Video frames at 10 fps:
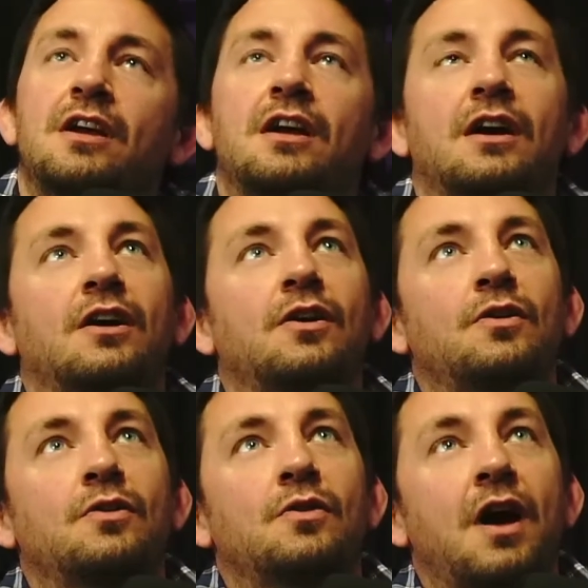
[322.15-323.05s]

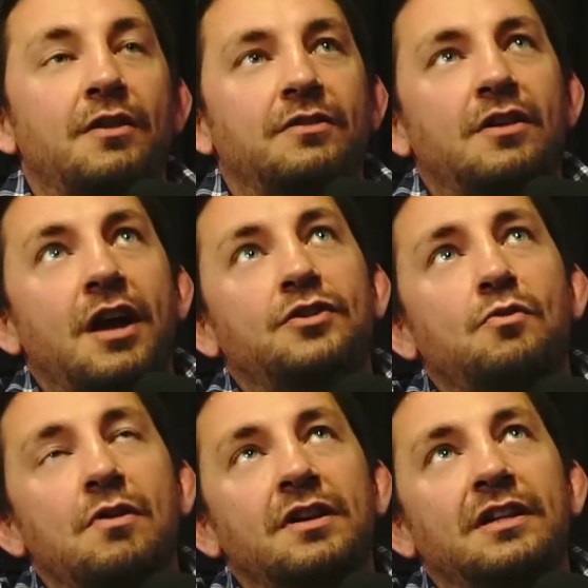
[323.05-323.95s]
Oh, I do
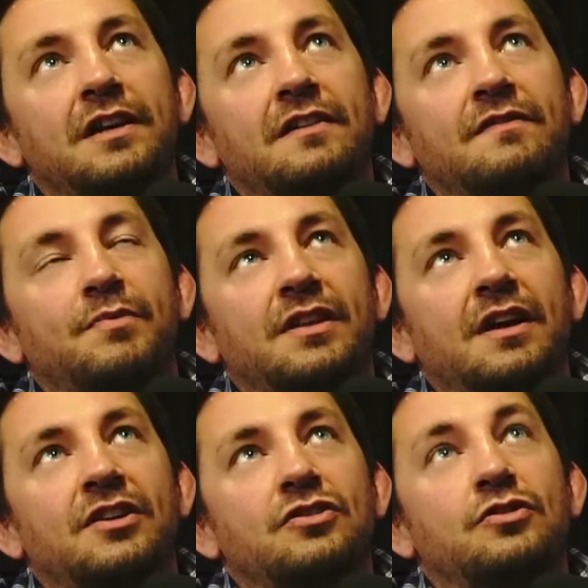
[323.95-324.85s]
want to live, but
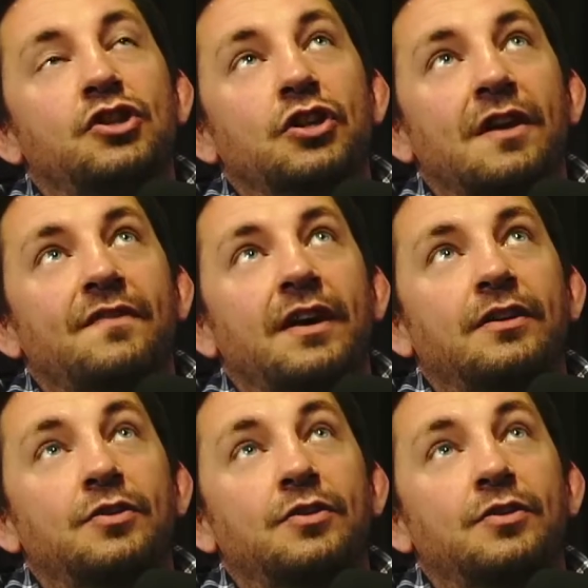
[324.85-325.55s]
should I value?